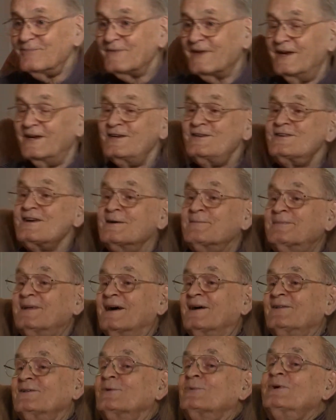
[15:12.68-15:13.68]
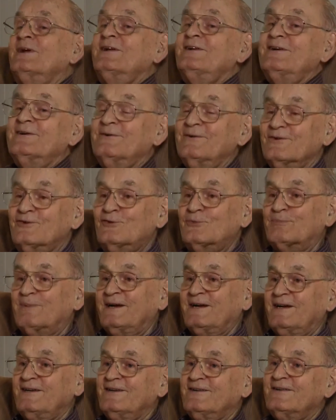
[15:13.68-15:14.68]
he jumped out the window and
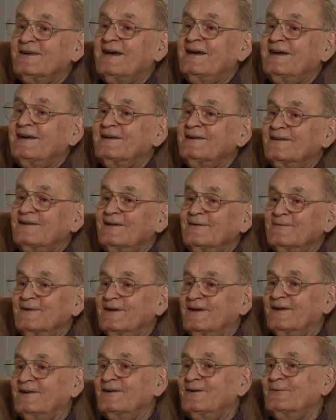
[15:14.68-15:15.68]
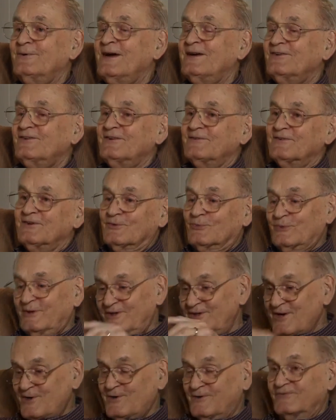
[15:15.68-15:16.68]
sprained his ankle, and the rest of us, we
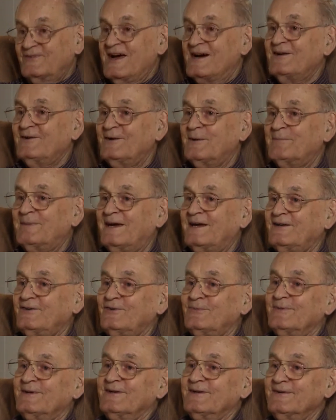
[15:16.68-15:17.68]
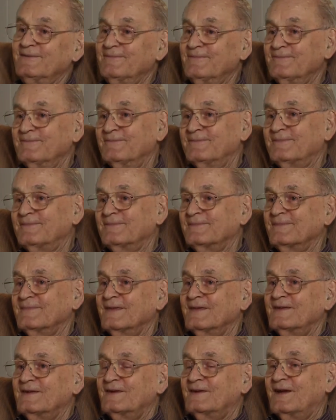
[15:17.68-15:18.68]
dove down the basement.
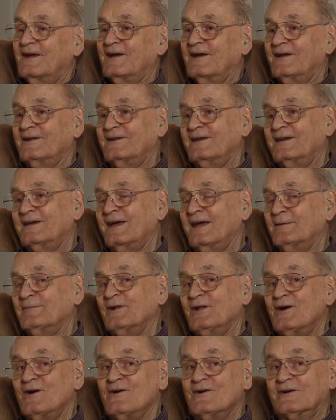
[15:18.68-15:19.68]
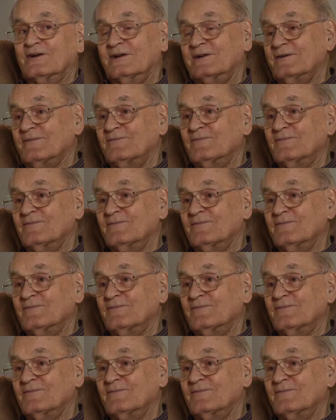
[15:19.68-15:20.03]
And he came along and